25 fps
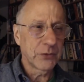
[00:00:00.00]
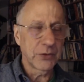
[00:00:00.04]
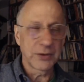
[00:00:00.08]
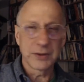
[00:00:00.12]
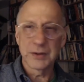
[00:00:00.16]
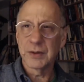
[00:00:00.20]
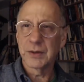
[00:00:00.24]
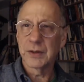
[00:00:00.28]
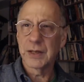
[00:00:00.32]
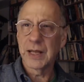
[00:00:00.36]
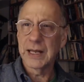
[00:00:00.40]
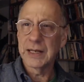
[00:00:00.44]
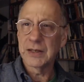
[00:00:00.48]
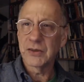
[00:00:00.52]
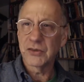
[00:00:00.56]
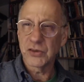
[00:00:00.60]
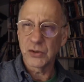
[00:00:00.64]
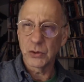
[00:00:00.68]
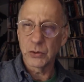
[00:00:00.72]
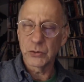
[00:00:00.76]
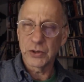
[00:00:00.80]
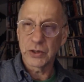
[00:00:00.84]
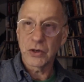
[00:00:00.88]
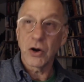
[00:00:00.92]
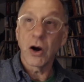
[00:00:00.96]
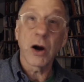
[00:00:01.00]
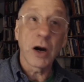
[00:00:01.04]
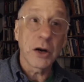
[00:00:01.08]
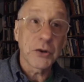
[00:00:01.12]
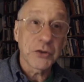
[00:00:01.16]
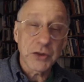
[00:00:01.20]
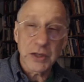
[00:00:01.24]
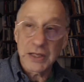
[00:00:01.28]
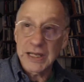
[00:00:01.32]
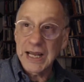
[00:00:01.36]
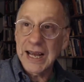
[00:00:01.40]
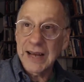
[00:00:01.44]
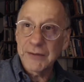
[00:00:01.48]
and so the car's
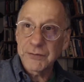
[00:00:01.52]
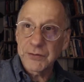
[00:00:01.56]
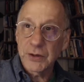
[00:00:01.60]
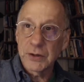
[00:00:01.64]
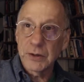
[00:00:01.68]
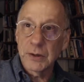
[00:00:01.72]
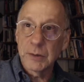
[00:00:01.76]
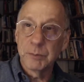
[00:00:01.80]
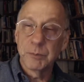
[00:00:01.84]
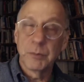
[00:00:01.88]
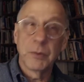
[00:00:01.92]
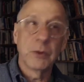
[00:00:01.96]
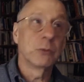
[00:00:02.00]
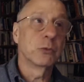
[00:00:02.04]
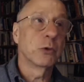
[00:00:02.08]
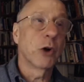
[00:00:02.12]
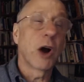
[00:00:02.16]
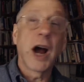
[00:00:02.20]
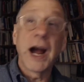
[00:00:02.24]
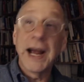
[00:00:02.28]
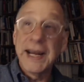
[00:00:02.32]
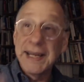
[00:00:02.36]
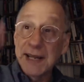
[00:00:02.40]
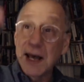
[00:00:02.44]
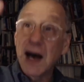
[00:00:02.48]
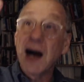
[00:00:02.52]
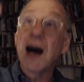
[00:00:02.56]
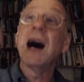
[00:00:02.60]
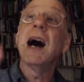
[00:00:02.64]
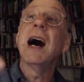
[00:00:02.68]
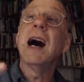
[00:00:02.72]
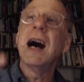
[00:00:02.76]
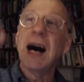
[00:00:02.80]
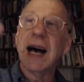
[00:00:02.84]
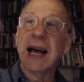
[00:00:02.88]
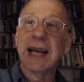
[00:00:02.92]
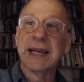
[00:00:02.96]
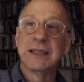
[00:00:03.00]
going to have to ride
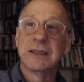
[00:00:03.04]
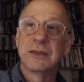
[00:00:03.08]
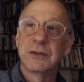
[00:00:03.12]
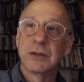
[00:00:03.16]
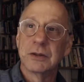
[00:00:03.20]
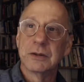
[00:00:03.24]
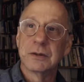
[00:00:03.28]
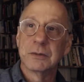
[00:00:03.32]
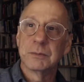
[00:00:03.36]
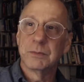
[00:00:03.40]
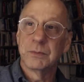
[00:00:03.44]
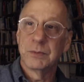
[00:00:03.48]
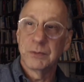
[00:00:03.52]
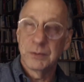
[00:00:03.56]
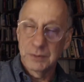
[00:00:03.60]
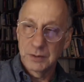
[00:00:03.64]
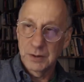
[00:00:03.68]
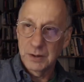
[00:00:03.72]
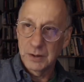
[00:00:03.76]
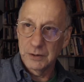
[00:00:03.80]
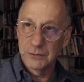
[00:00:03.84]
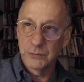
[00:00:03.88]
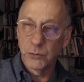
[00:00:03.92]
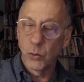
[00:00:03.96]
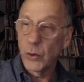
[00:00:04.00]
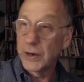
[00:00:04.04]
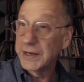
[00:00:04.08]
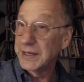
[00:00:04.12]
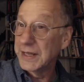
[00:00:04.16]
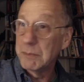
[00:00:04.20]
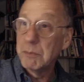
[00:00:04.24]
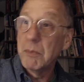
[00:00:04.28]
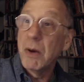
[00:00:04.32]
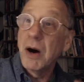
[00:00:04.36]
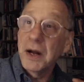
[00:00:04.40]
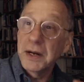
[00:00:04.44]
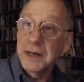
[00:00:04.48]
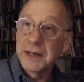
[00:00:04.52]
high to avoid the
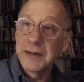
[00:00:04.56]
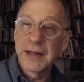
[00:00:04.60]
mud.